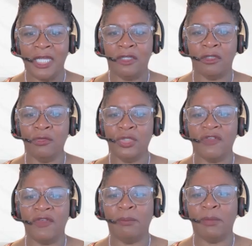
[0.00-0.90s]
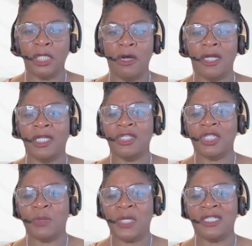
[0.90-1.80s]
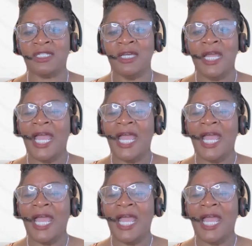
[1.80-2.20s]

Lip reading: inclusive and belonging space,